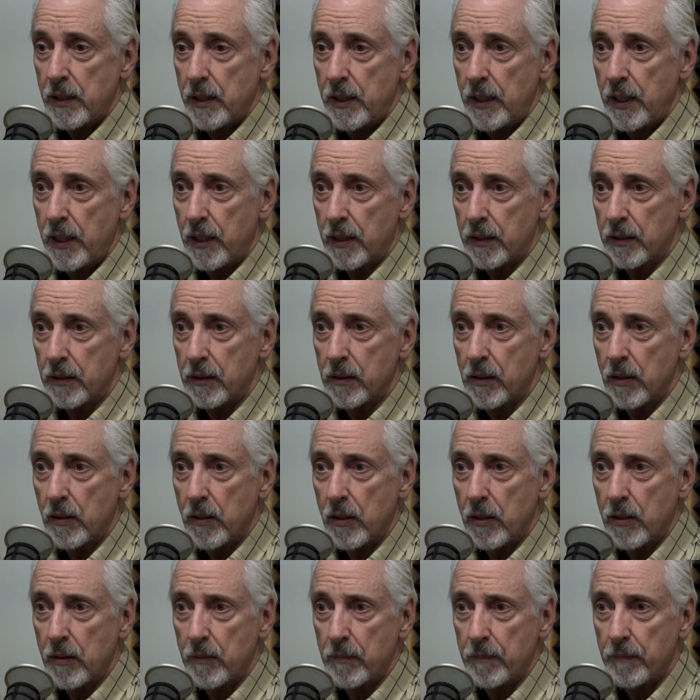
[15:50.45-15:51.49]
And
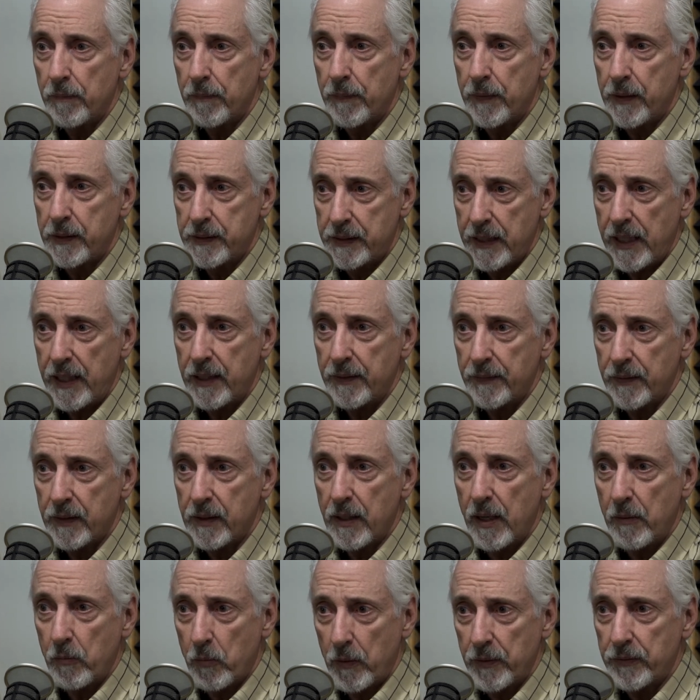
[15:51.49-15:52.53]
um, the day that
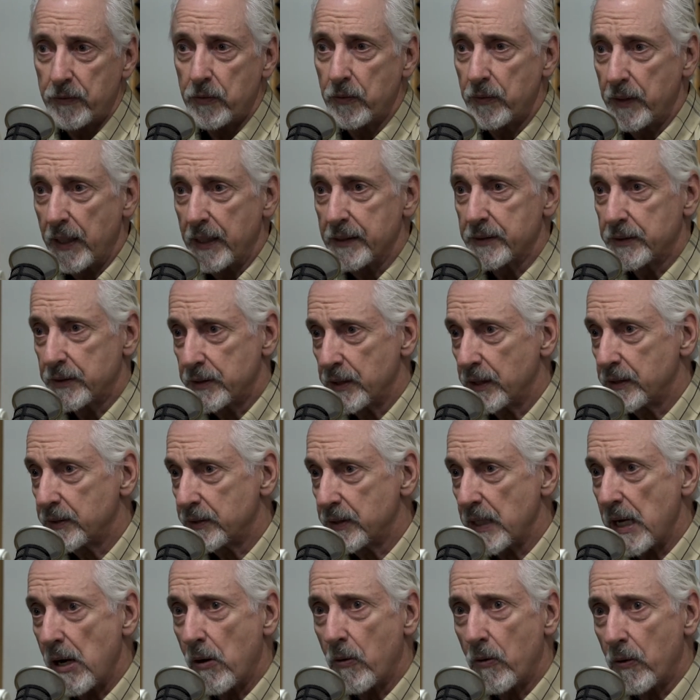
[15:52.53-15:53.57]
I went through that six
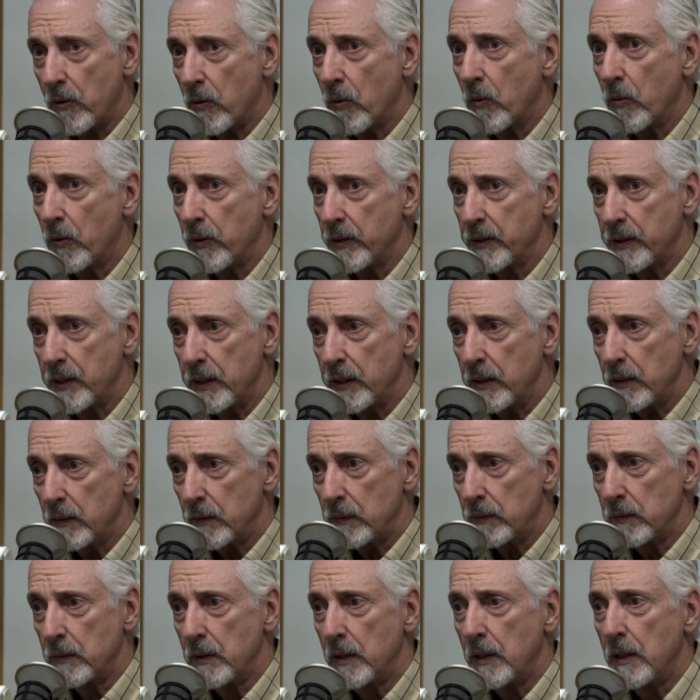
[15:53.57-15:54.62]
hour
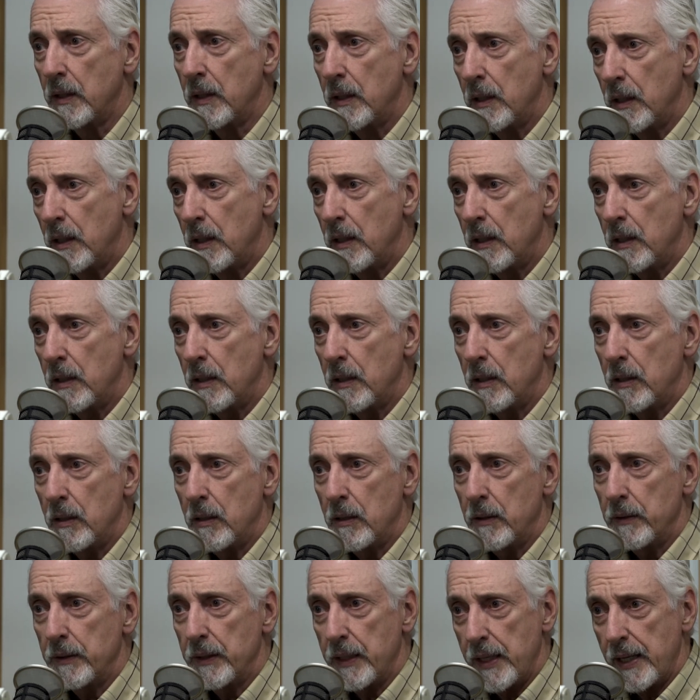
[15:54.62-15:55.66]
ordeal
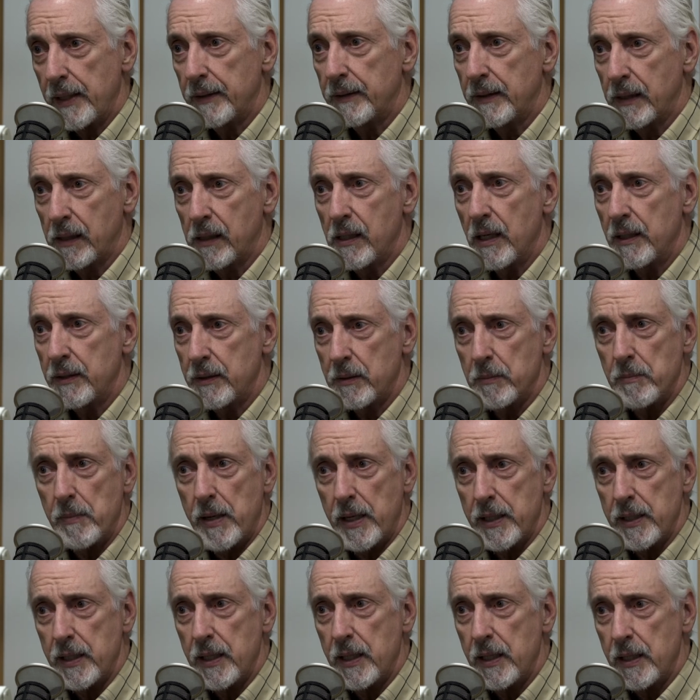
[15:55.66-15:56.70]
uh, and had the gun to
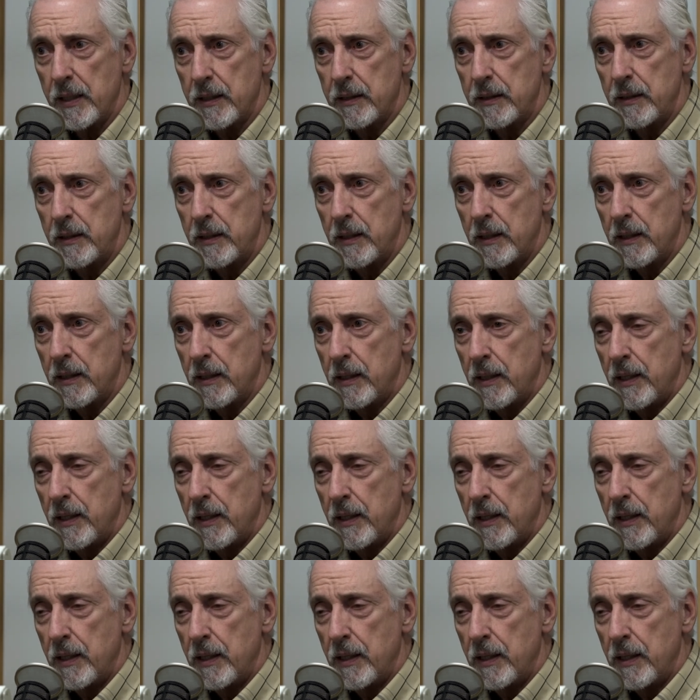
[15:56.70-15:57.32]
my head,